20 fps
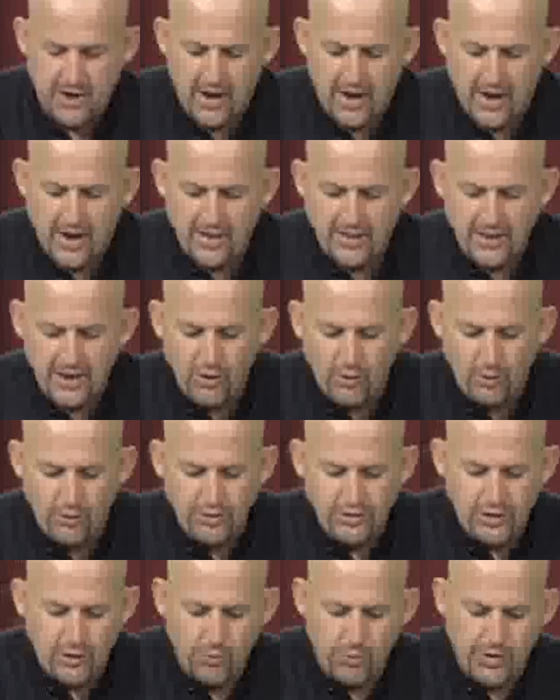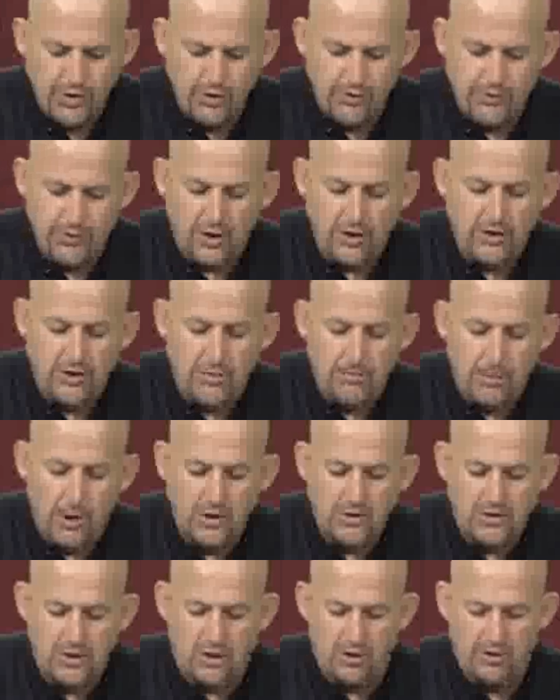and then also when you've got the
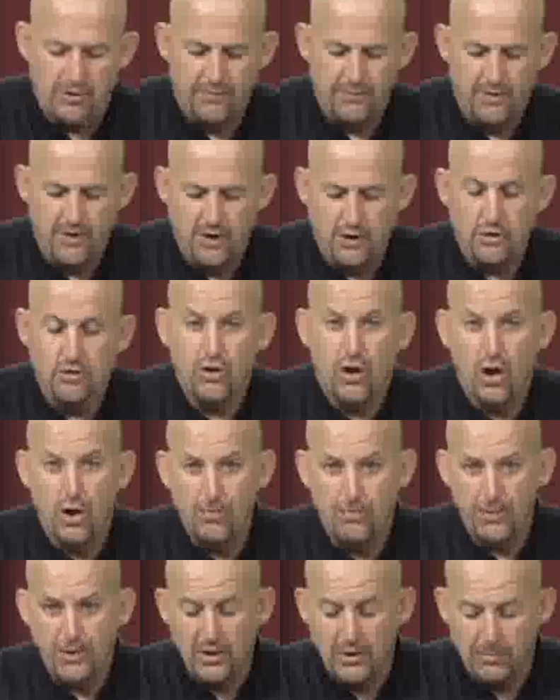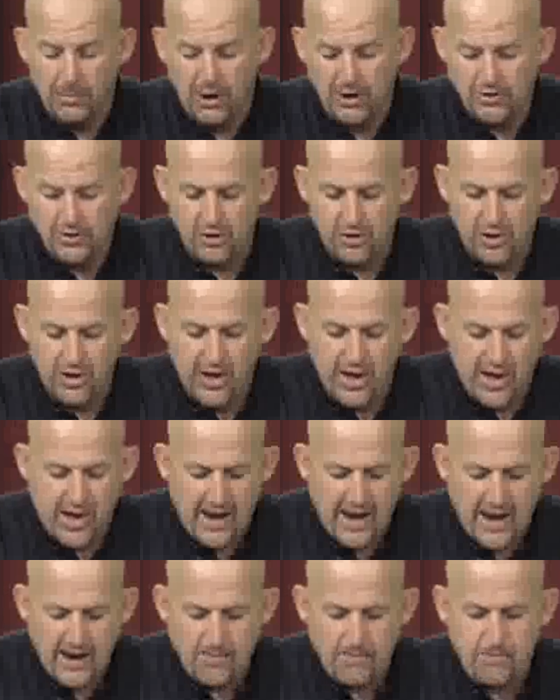bottle, to open the bottle
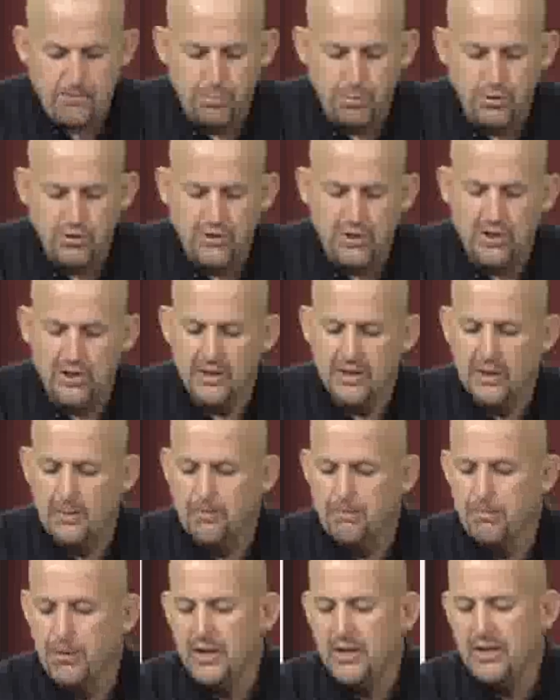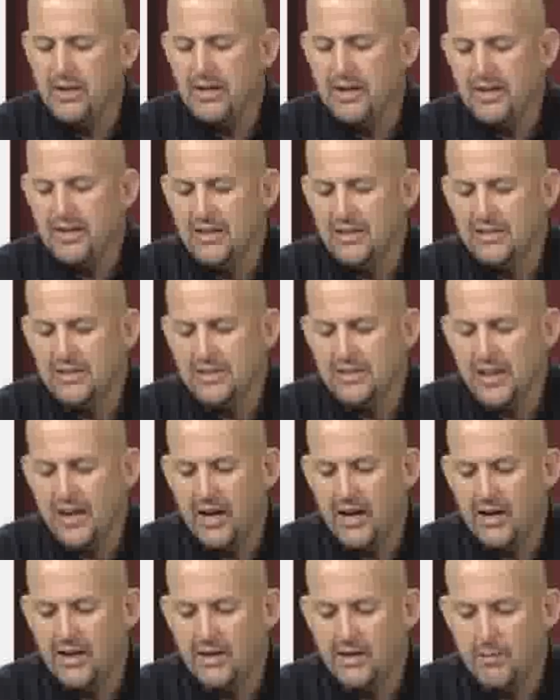and put the pin
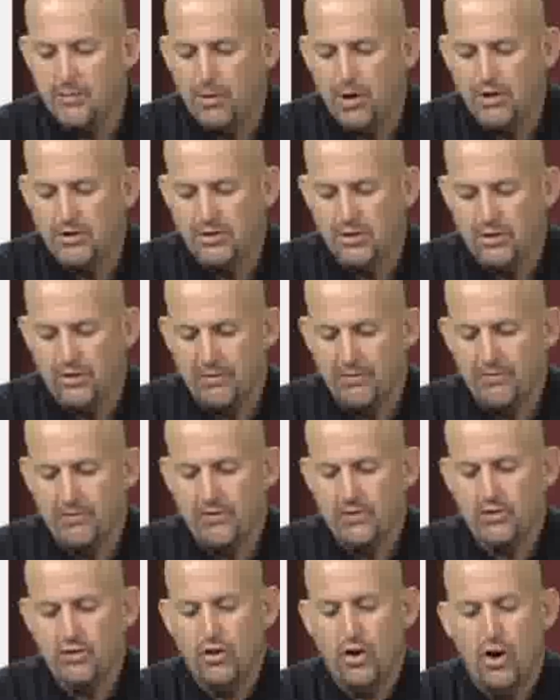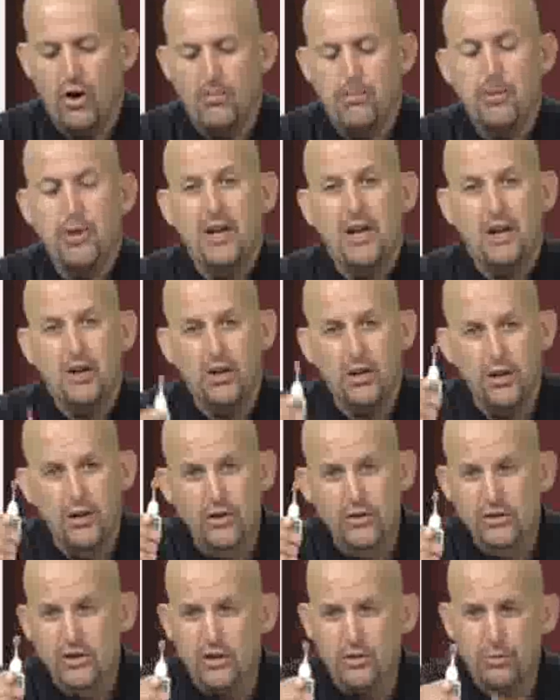inside the bottle. You open and
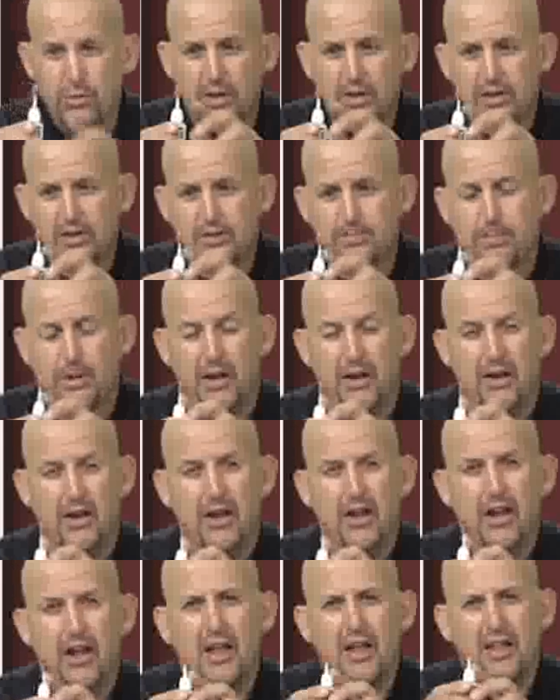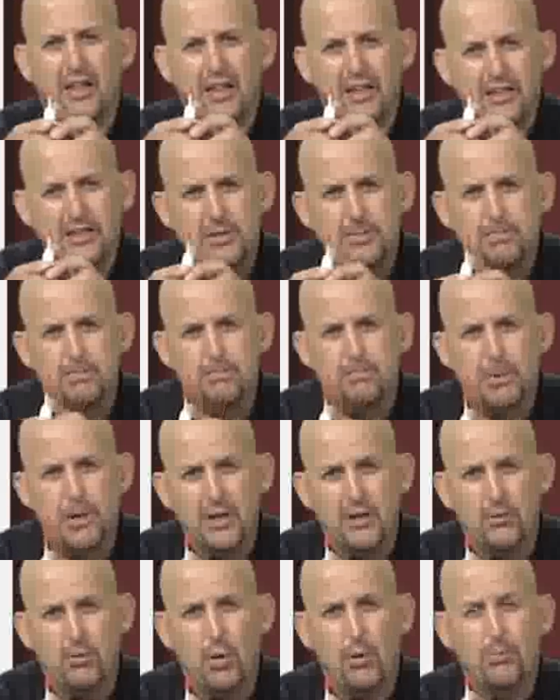close it with this pin. This
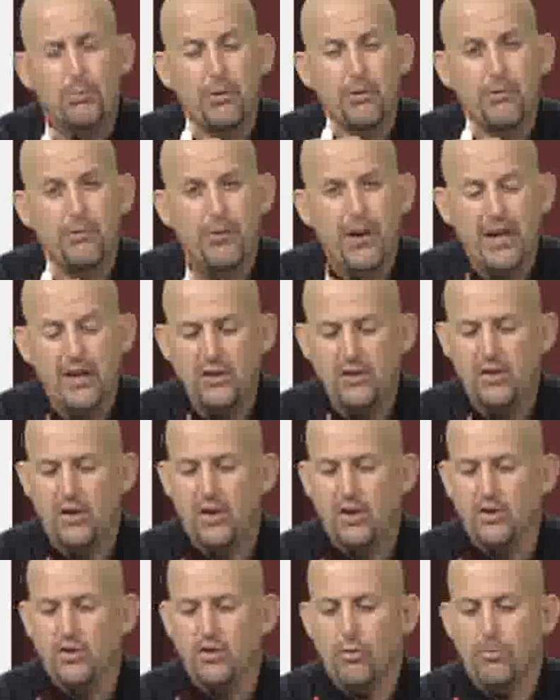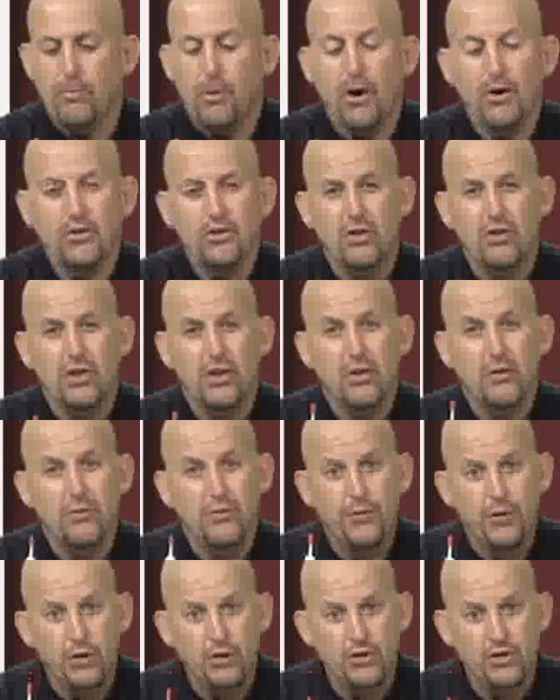pin will prevent your bottle in
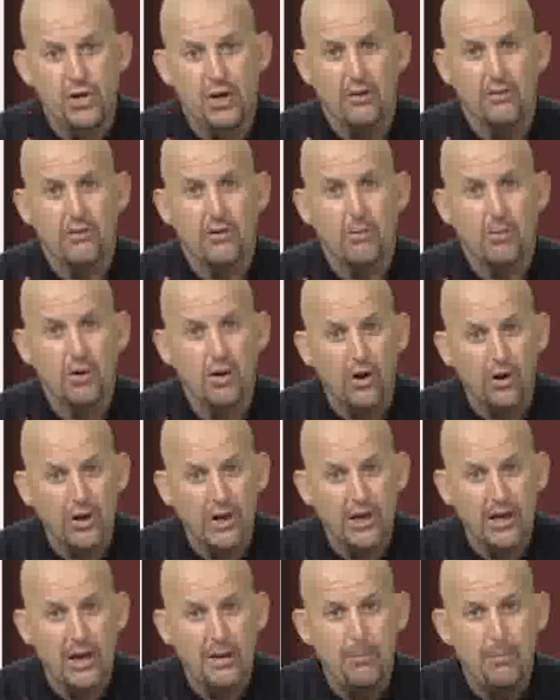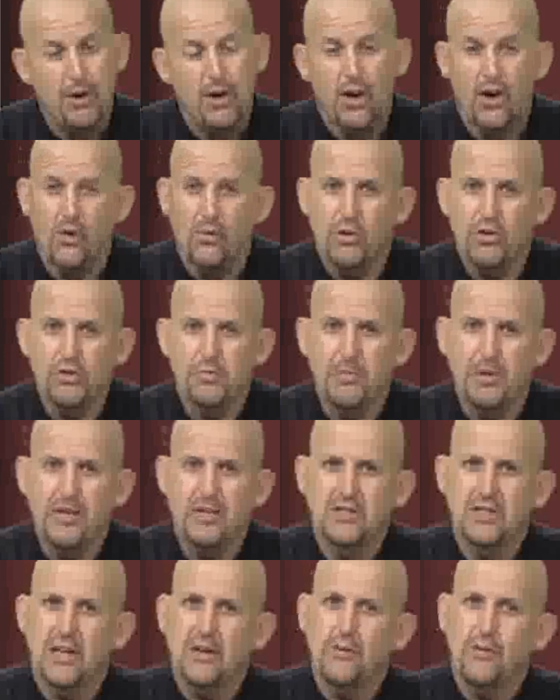future from clogging up, which
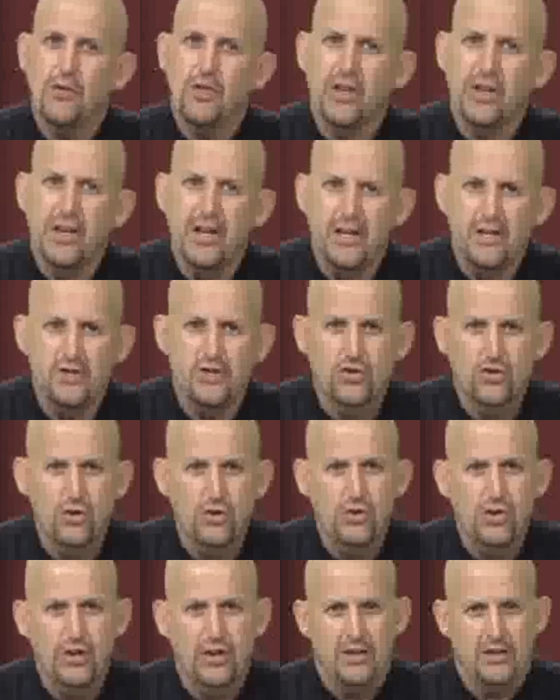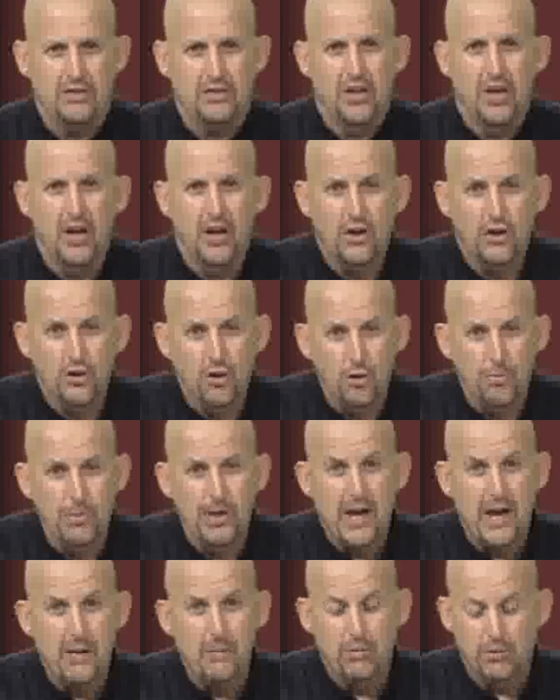means that for the next 2 years, you'll be
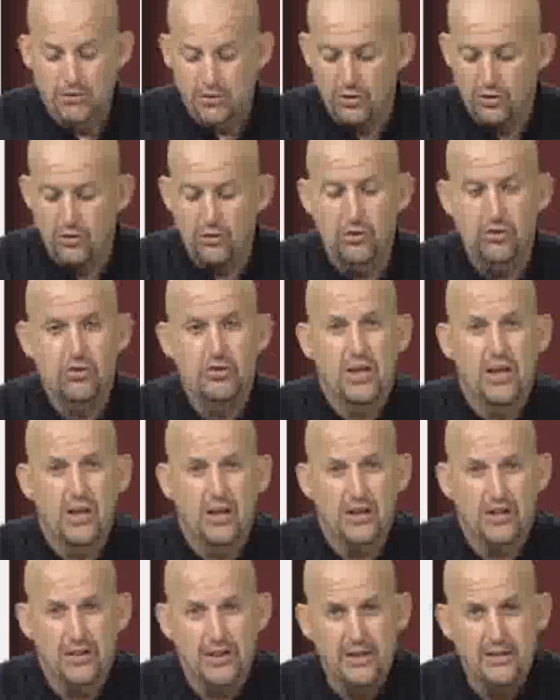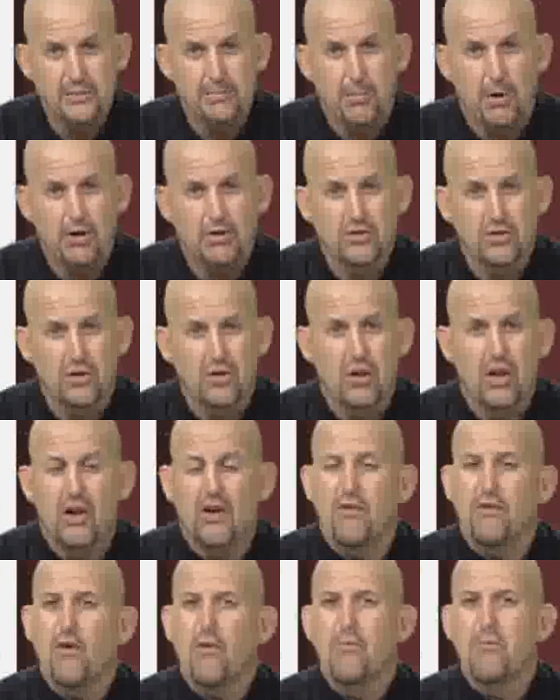able to use this bottle
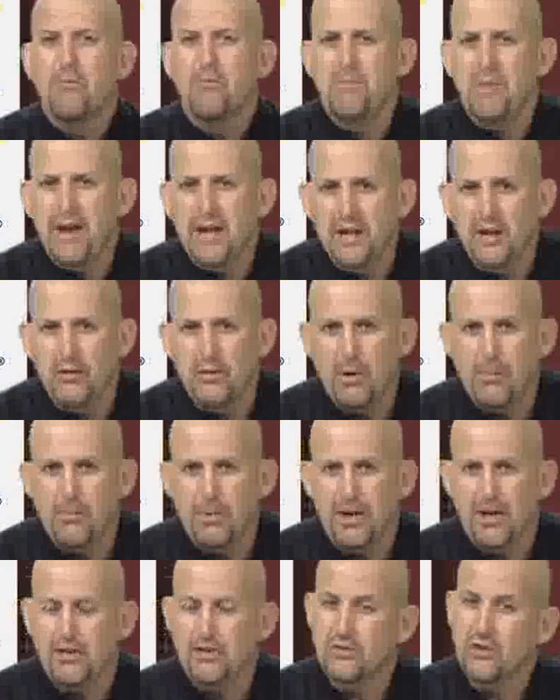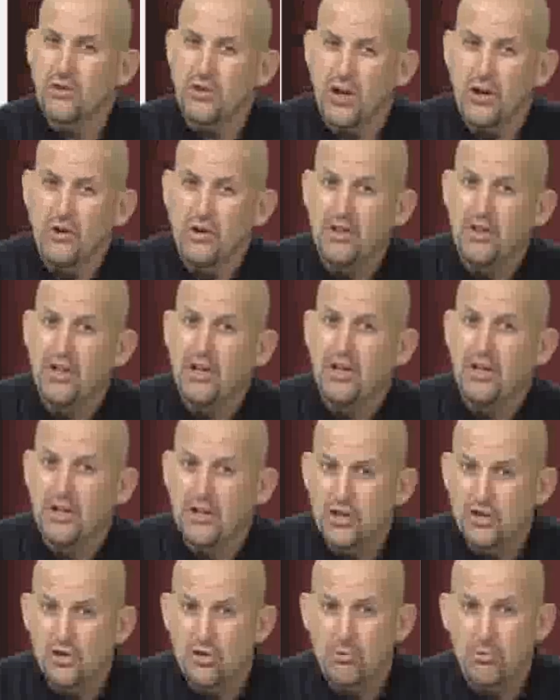for many repairs. Not only the
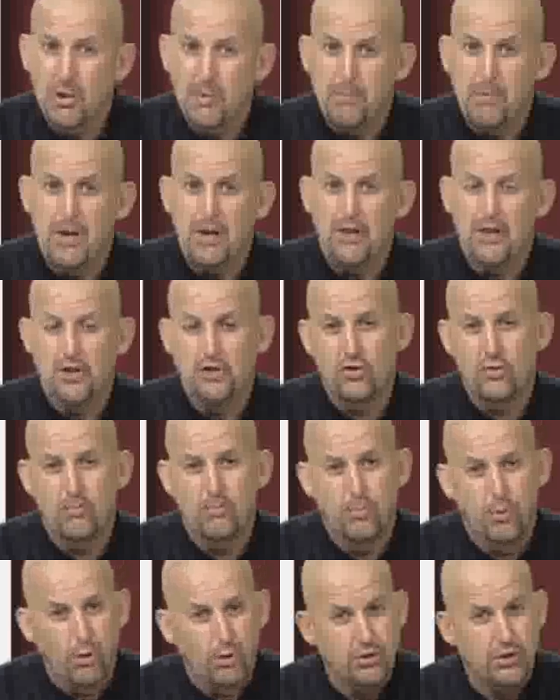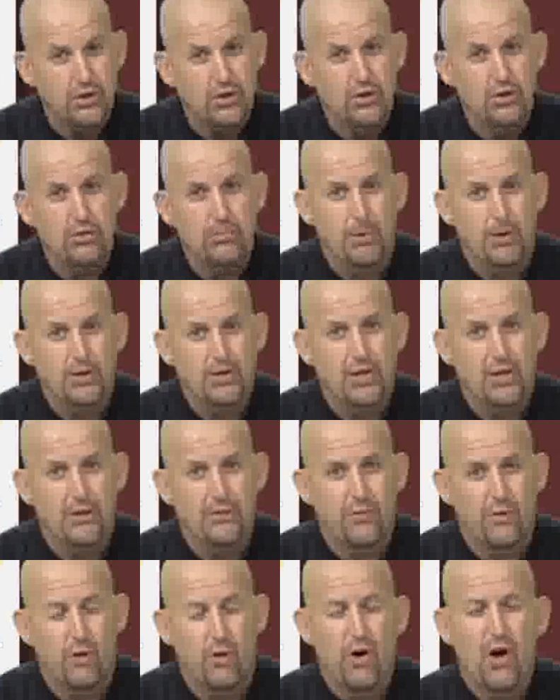initial repair that you bought the Q-Bond kit
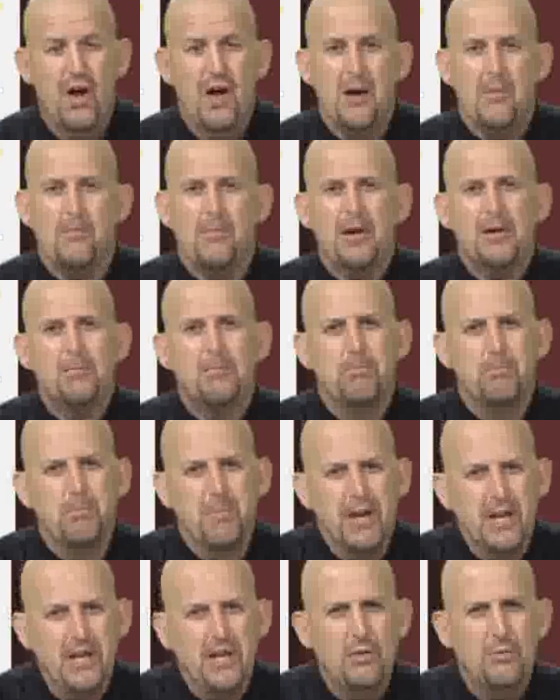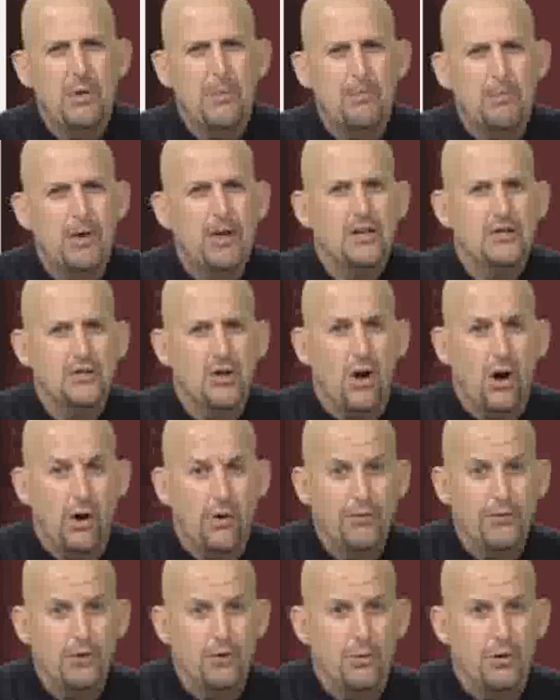for, but many repairs
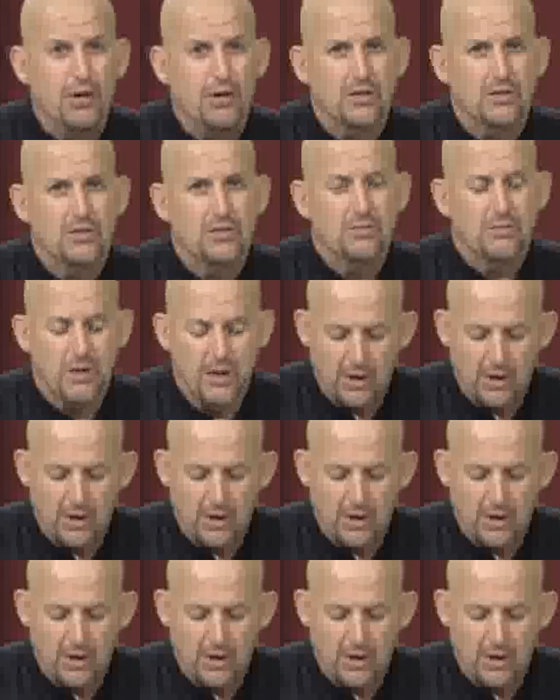afterwards.